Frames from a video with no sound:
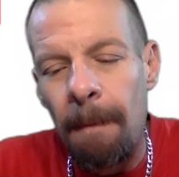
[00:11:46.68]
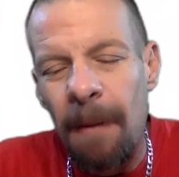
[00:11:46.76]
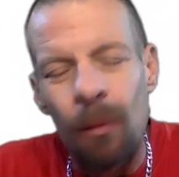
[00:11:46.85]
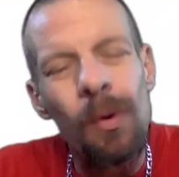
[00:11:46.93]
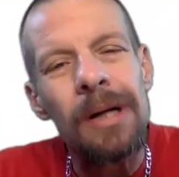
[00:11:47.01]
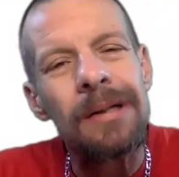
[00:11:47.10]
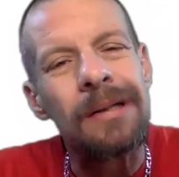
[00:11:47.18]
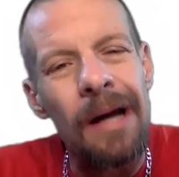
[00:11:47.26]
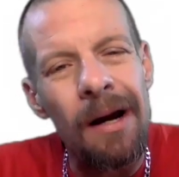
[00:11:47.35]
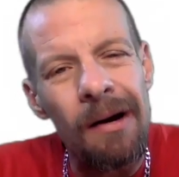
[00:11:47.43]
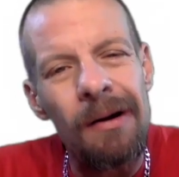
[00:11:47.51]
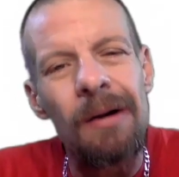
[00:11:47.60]
was
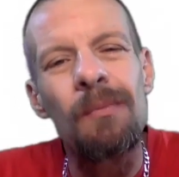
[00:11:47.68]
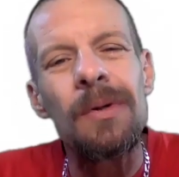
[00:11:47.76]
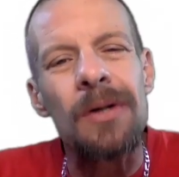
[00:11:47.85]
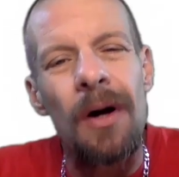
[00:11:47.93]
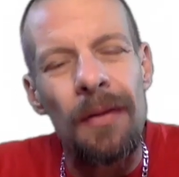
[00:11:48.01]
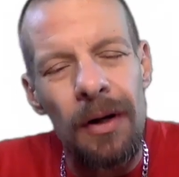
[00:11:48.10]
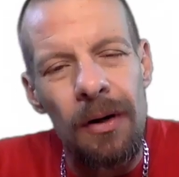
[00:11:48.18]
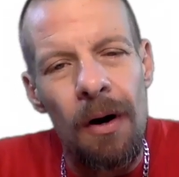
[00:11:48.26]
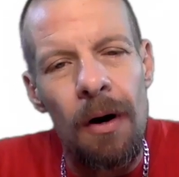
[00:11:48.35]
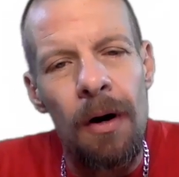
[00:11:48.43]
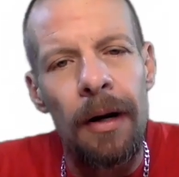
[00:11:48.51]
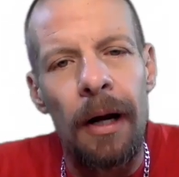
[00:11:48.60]
there and was on the
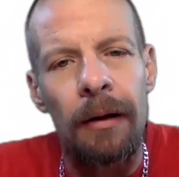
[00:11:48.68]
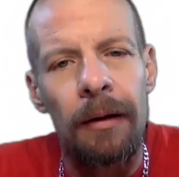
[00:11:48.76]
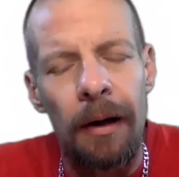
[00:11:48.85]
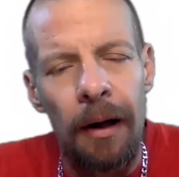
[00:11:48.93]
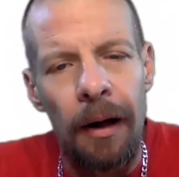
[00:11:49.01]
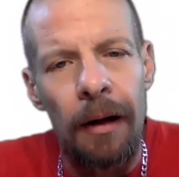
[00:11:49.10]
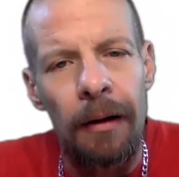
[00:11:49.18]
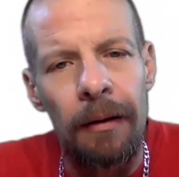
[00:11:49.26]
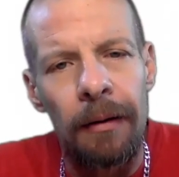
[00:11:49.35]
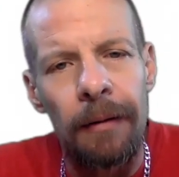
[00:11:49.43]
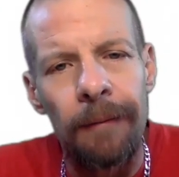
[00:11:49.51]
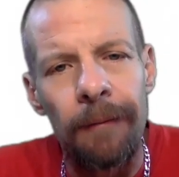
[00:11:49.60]
yard, and
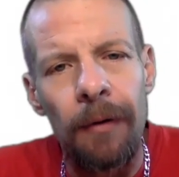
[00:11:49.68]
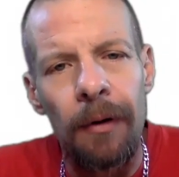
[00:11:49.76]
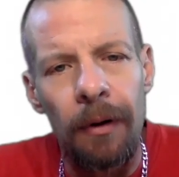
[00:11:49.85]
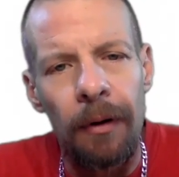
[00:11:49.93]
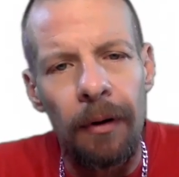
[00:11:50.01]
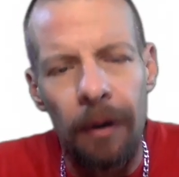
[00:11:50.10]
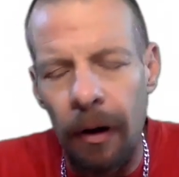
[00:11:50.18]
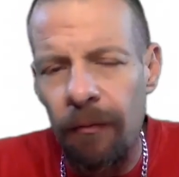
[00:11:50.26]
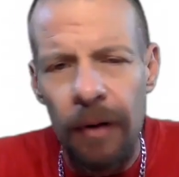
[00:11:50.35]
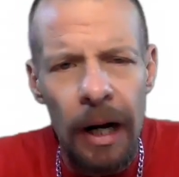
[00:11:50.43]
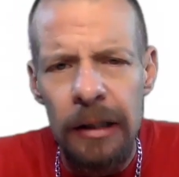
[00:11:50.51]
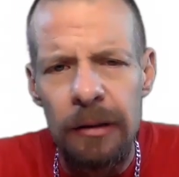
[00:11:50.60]
if
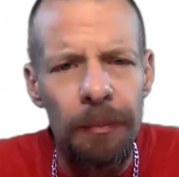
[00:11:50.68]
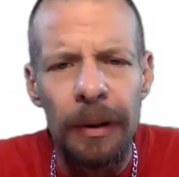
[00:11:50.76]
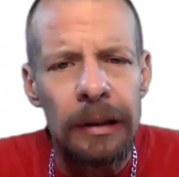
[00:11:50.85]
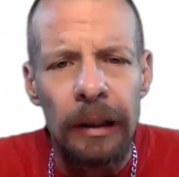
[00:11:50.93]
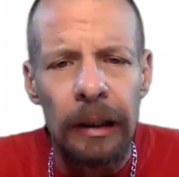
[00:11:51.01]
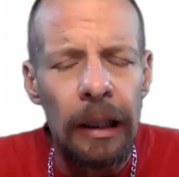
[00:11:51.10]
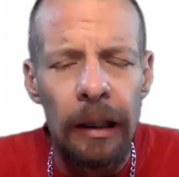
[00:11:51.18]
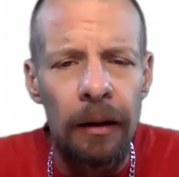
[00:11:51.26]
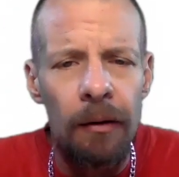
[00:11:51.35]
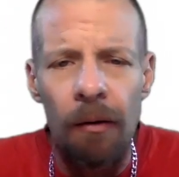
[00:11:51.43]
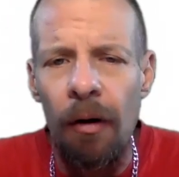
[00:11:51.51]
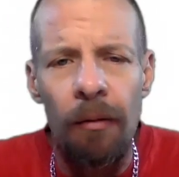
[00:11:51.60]
it hasn't been deleted
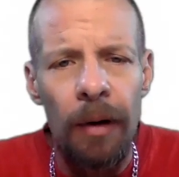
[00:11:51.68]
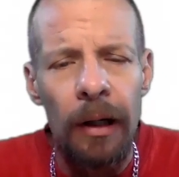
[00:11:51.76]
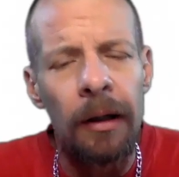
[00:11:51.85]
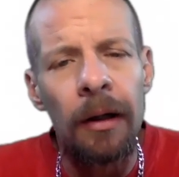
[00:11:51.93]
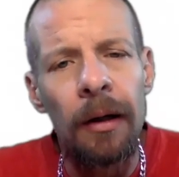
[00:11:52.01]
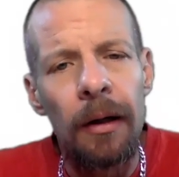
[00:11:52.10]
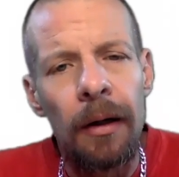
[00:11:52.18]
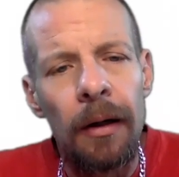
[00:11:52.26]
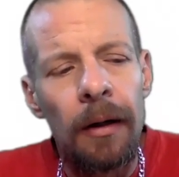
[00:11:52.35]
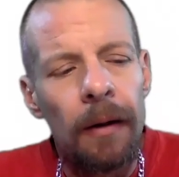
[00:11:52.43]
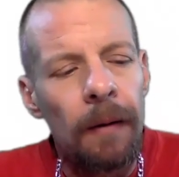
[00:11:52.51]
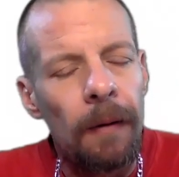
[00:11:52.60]
already,
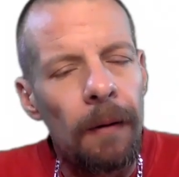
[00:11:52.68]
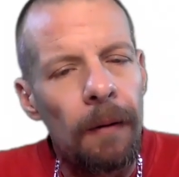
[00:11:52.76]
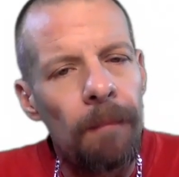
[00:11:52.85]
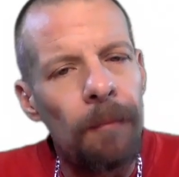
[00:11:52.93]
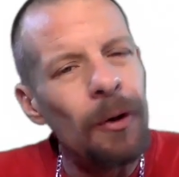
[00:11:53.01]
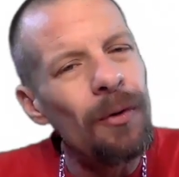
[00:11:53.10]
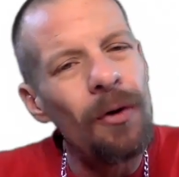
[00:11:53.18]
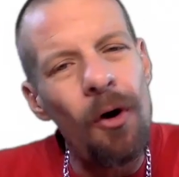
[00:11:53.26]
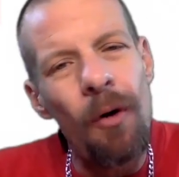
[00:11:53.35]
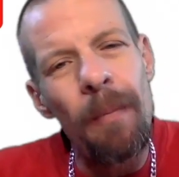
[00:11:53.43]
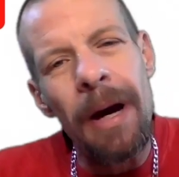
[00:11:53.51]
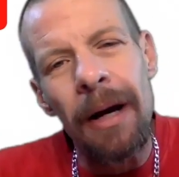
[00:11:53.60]
you can
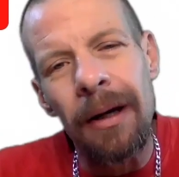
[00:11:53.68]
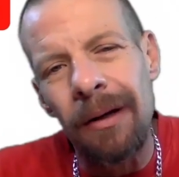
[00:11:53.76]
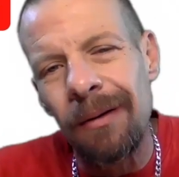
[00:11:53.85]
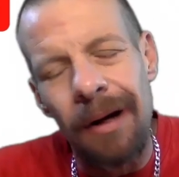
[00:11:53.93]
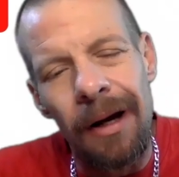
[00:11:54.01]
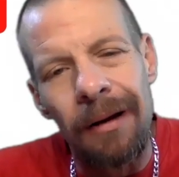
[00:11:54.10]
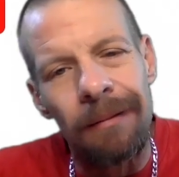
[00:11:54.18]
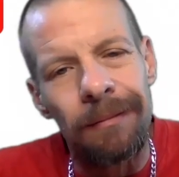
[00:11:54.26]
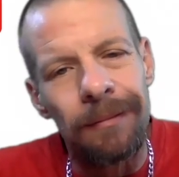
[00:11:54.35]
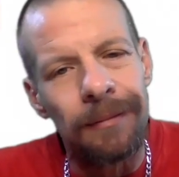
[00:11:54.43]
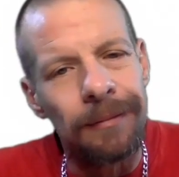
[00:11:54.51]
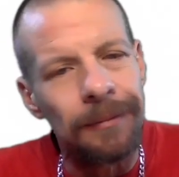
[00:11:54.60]
go back and
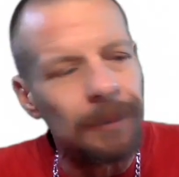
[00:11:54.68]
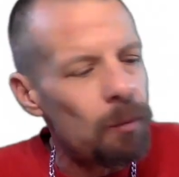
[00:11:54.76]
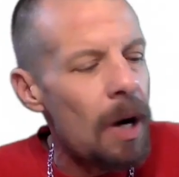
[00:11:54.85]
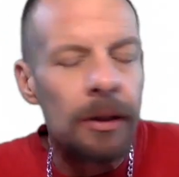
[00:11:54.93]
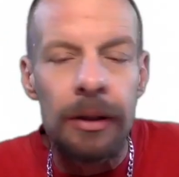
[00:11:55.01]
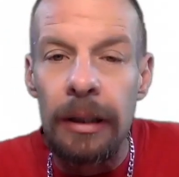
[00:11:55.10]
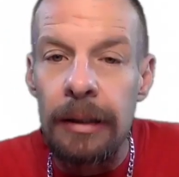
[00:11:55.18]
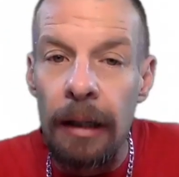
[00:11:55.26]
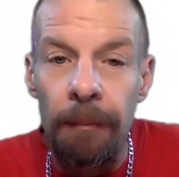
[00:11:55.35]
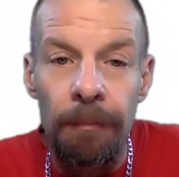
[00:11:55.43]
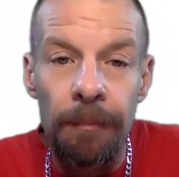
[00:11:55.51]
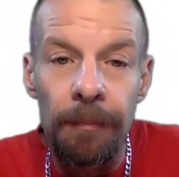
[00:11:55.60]
watch the
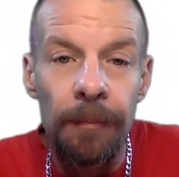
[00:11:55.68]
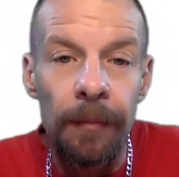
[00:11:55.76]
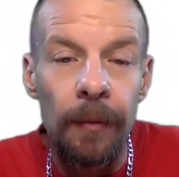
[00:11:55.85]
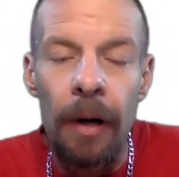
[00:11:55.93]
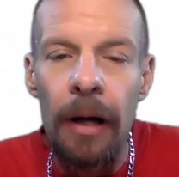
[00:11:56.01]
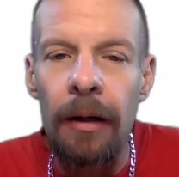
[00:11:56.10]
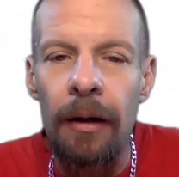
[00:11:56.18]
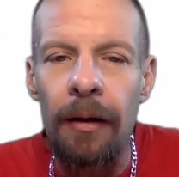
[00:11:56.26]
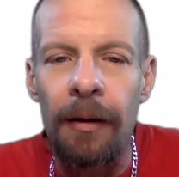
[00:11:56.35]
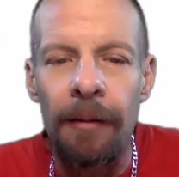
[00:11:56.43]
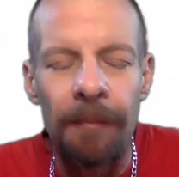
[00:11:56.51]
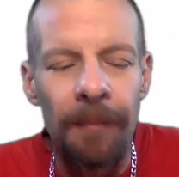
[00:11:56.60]
tape, right?
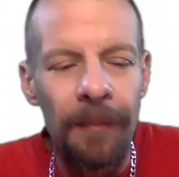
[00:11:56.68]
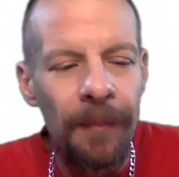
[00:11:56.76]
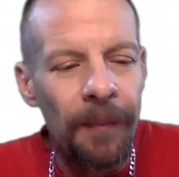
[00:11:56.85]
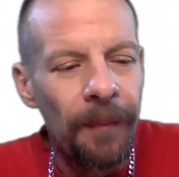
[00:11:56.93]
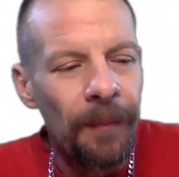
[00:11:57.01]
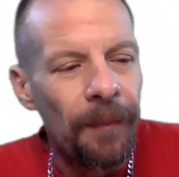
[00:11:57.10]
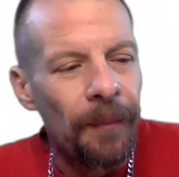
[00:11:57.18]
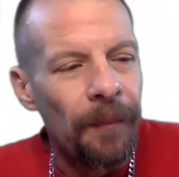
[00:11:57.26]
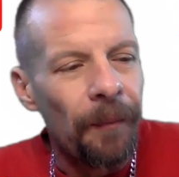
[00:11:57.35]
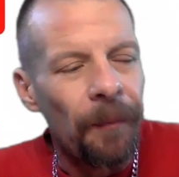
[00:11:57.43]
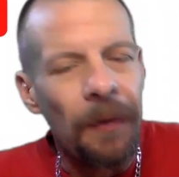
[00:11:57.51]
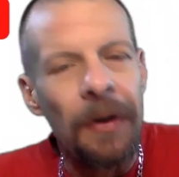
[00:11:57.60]

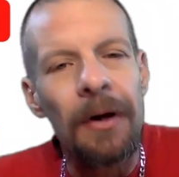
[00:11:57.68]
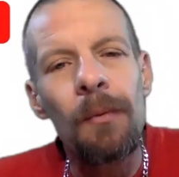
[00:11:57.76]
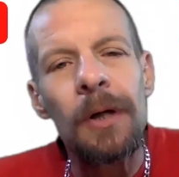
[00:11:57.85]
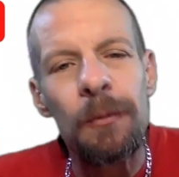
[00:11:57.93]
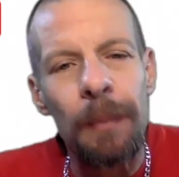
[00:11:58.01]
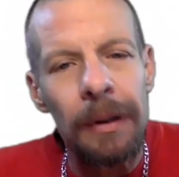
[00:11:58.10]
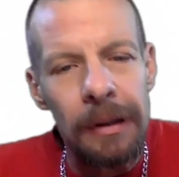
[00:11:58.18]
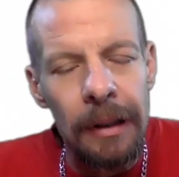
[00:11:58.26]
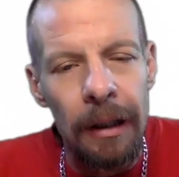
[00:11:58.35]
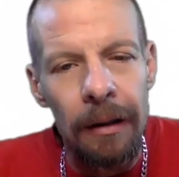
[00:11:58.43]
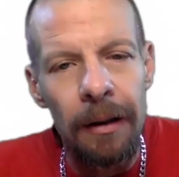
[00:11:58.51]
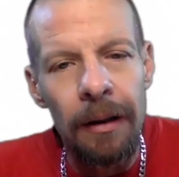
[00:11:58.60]
Hear what's been
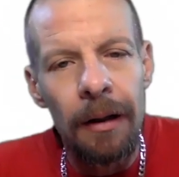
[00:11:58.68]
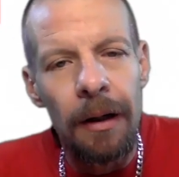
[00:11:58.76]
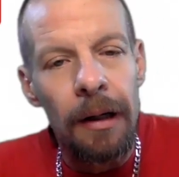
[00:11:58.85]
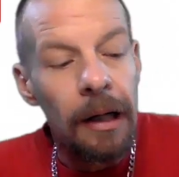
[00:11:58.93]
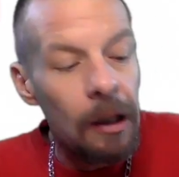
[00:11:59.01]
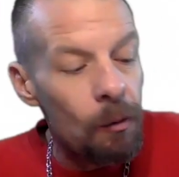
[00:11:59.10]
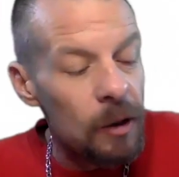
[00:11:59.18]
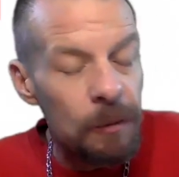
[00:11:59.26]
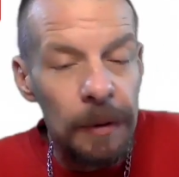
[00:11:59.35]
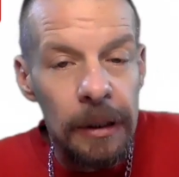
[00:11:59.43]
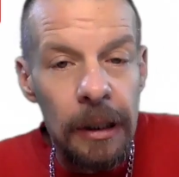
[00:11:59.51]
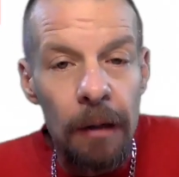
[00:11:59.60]
said. Hear what's
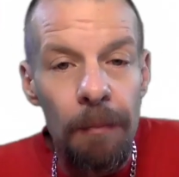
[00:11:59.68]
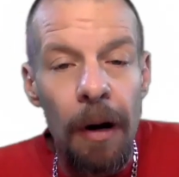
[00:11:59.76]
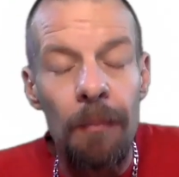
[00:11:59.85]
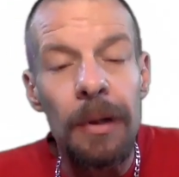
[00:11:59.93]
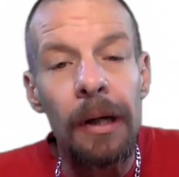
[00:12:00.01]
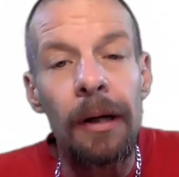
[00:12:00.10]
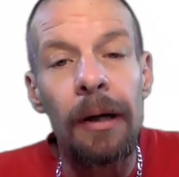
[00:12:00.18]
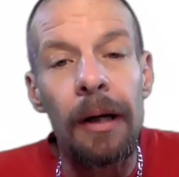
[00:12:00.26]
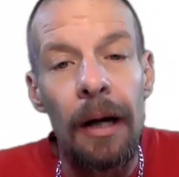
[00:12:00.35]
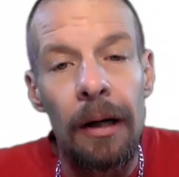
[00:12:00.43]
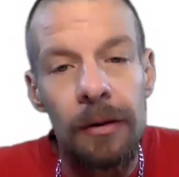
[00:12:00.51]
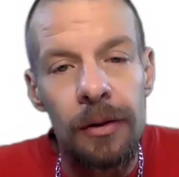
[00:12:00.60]
been said about me
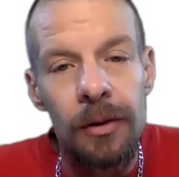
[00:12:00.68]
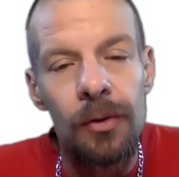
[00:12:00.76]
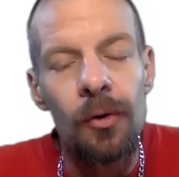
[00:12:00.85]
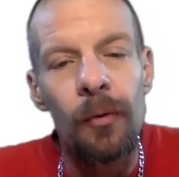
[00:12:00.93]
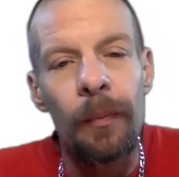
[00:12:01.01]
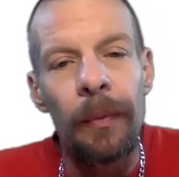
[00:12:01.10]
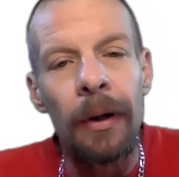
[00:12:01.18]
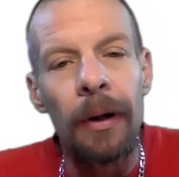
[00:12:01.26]
and Snoop